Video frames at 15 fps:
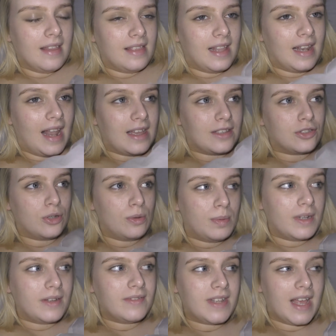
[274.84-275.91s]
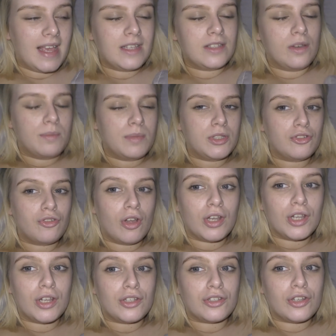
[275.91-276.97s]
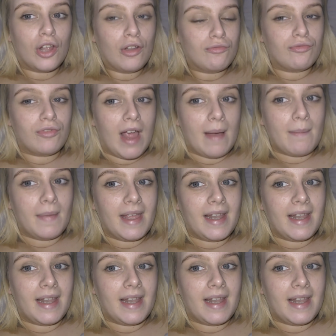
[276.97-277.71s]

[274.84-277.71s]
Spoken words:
the last couple of days I've been trying to just like ram